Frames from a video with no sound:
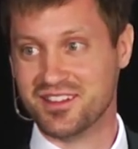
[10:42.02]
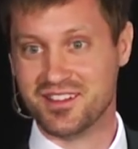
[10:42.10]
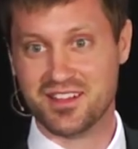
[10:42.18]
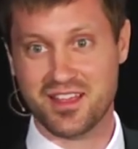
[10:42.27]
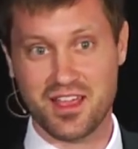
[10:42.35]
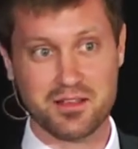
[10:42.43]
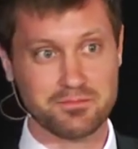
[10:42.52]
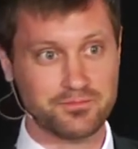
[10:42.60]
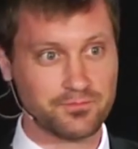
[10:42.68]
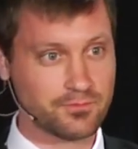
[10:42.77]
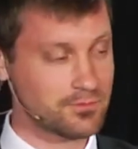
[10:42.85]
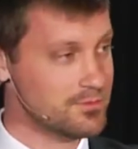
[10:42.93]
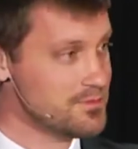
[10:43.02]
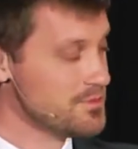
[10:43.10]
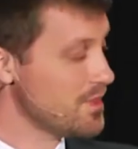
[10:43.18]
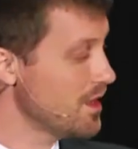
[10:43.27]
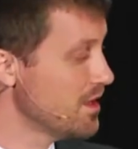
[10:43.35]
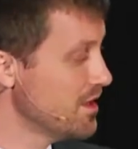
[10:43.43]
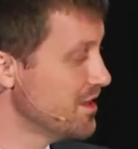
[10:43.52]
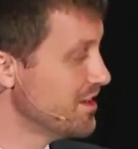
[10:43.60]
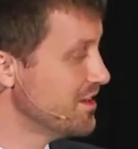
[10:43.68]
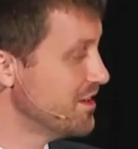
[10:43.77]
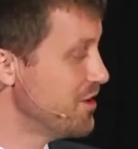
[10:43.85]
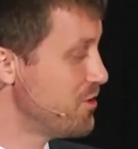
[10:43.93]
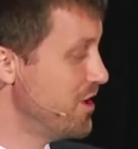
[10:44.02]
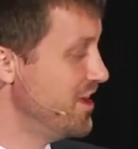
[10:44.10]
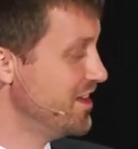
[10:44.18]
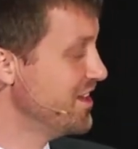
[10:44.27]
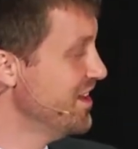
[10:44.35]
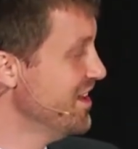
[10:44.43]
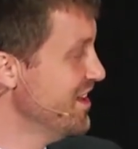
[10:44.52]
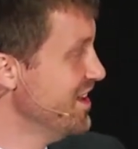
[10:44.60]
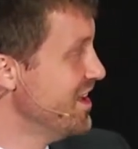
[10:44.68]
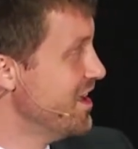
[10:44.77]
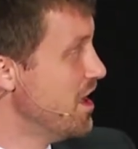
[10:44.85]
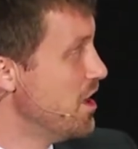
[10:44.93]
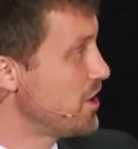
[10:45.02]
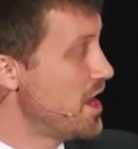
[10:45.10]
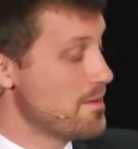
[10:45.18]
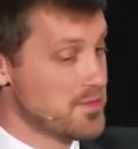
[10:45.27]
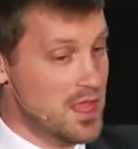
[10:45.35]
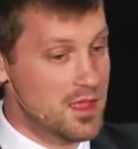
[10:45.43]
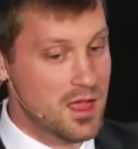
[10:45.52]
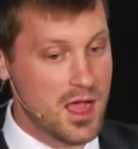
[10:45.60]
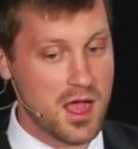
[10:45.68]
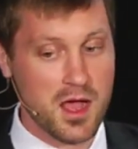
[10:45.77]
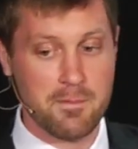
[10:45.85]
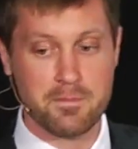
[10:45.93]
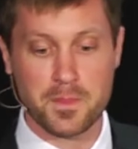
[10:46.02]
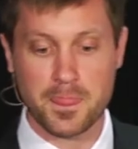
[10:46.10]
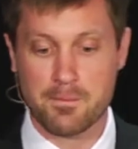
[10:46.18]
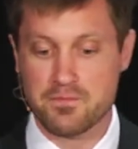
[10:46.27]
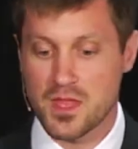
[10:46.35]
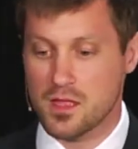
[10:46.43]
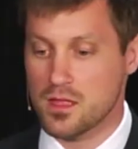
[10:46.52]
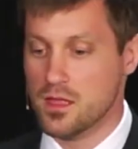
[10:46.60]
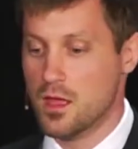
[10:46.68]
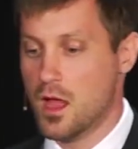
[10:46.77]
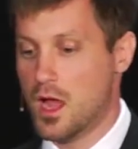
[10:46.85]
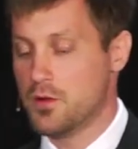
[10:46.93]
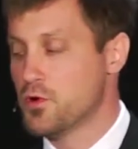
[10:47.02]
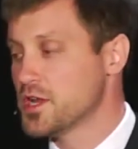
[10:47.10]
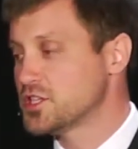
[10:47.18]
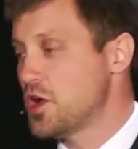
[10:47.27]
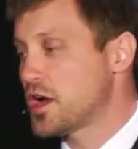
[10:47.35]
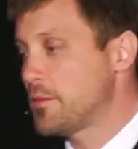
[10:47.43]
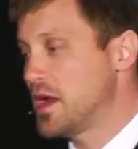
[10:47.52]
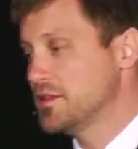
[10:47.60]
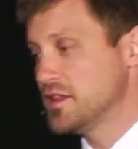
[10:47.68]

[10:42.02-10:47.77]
Okay. All right. Okay. I want to talk about